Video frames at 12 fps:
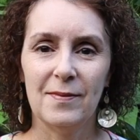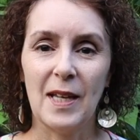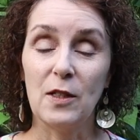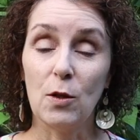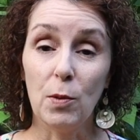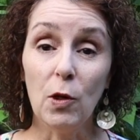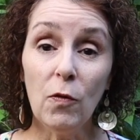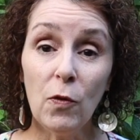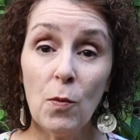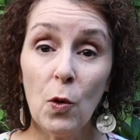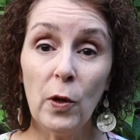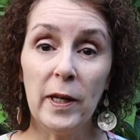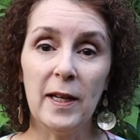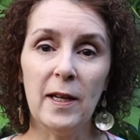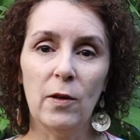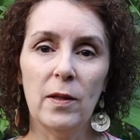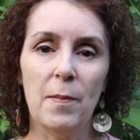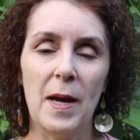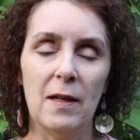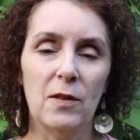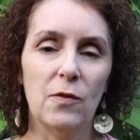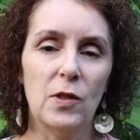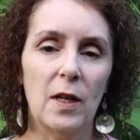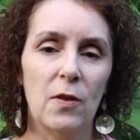It's a beautiful morning here in the mountains
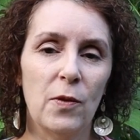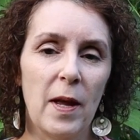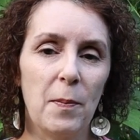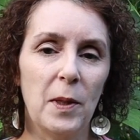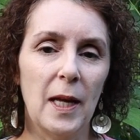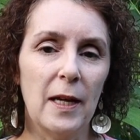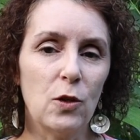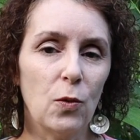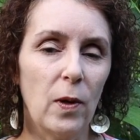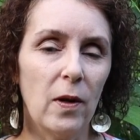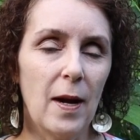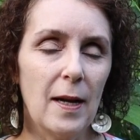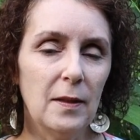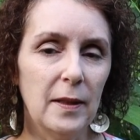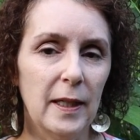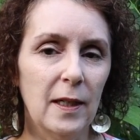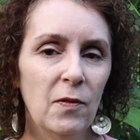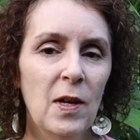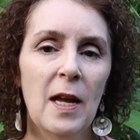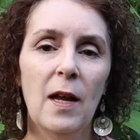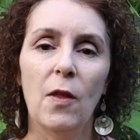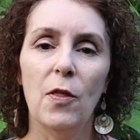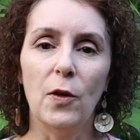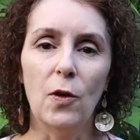of southern Appalachia where I live.
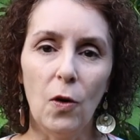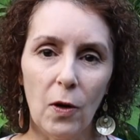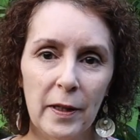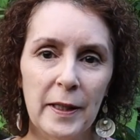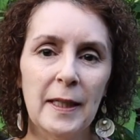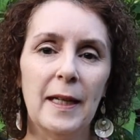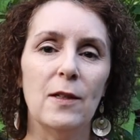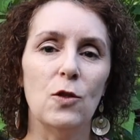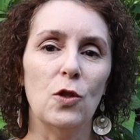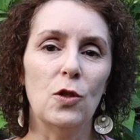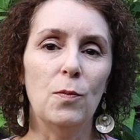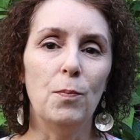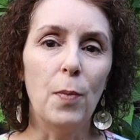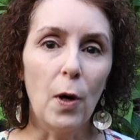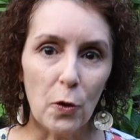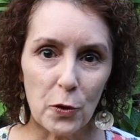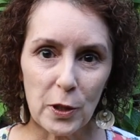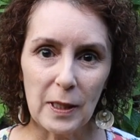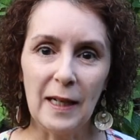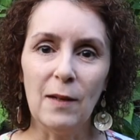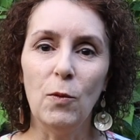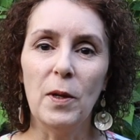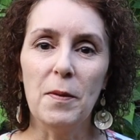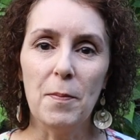The garden is just
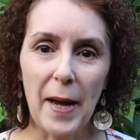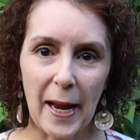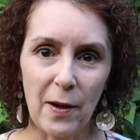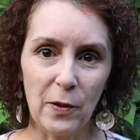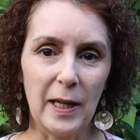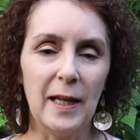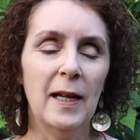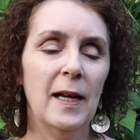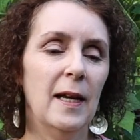bursting with bounty.